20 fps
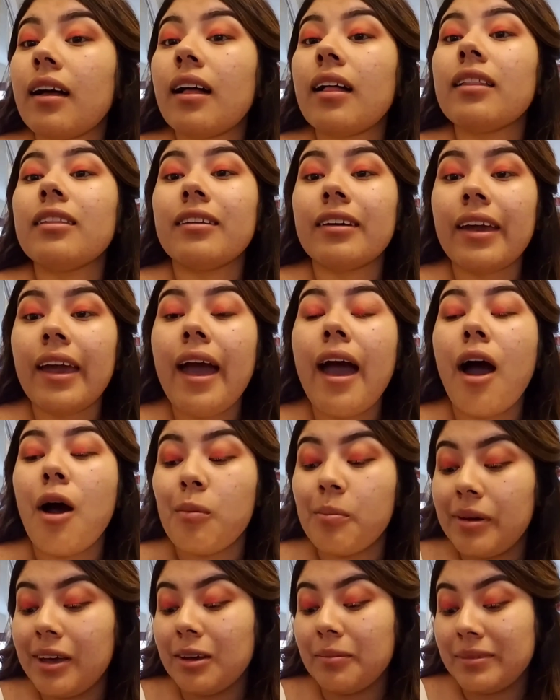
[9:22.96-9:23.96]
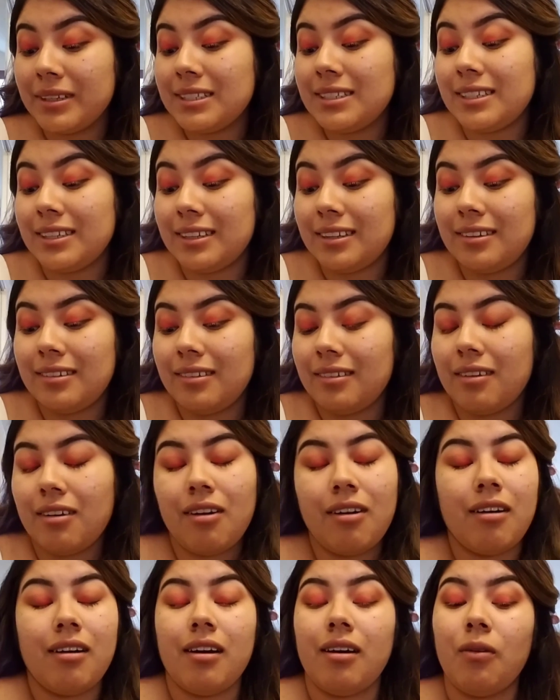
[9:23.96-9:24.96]
Look at how pigmented.
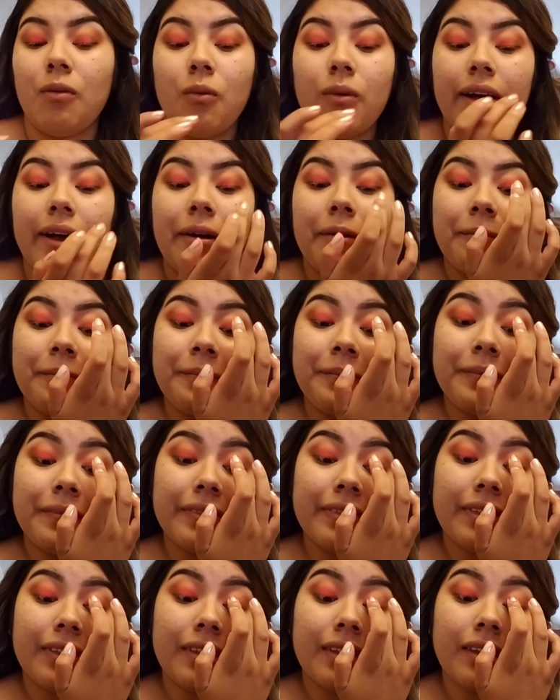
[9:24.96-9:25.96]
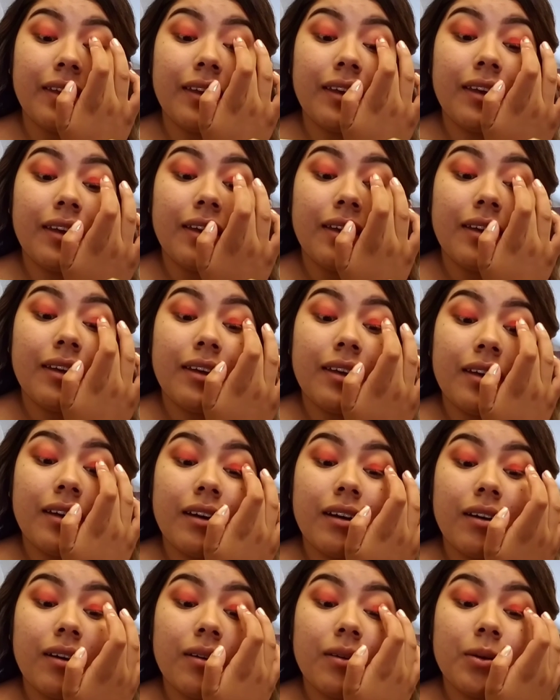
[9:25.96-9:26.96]
Wow.
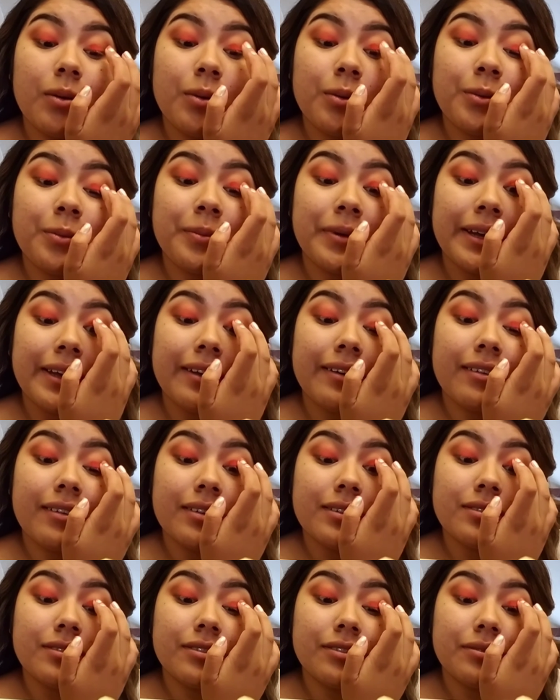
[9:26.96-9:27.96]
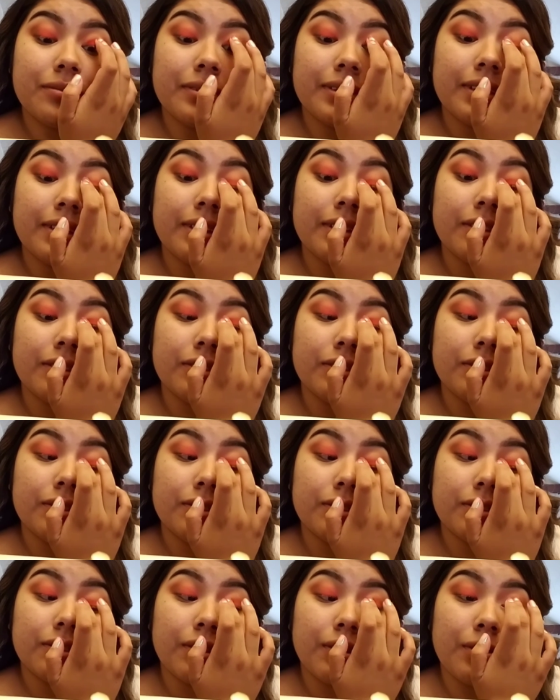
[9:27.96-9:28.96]
Oh my gosh, this red is
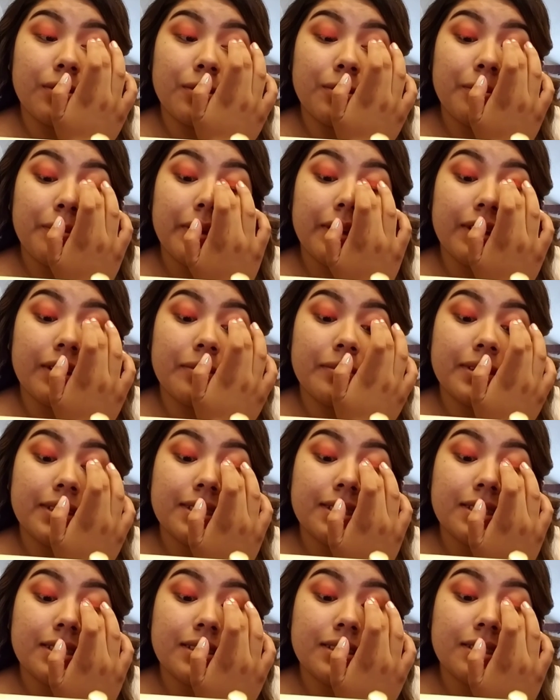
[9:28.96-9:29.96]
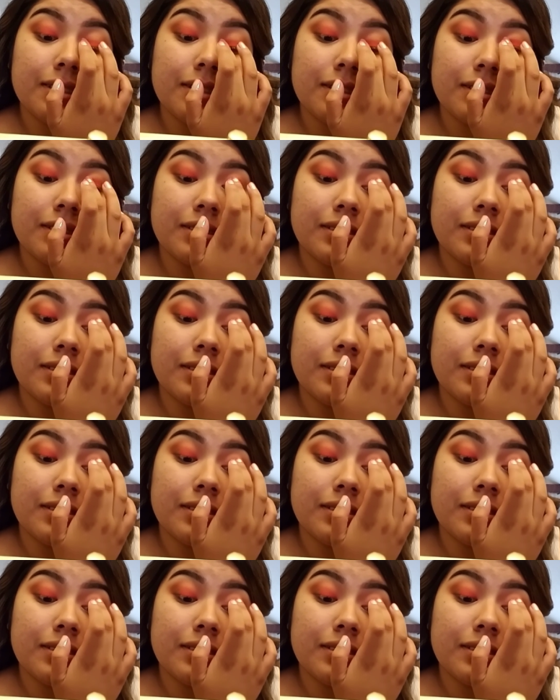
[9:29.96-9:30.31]
so pigmented.